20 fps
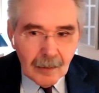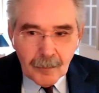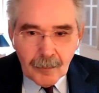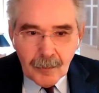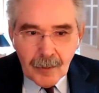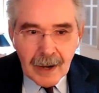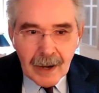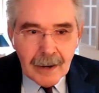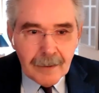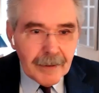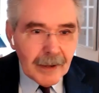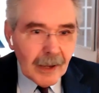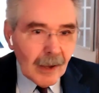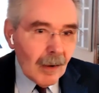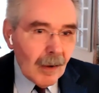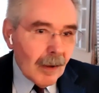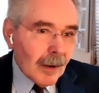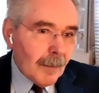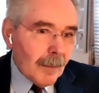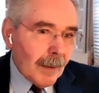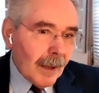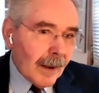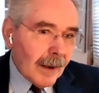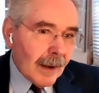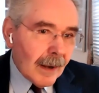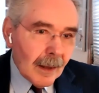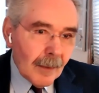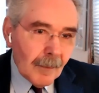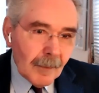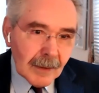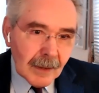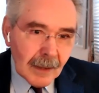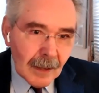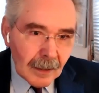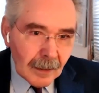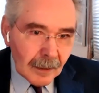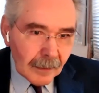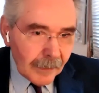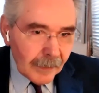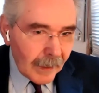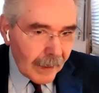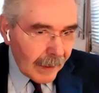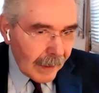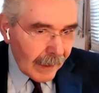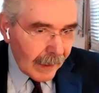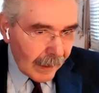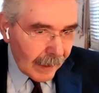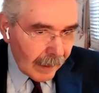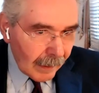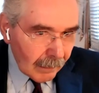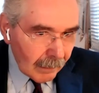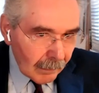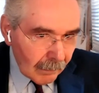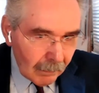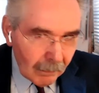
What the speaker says: raving on about anyone cutting their hair.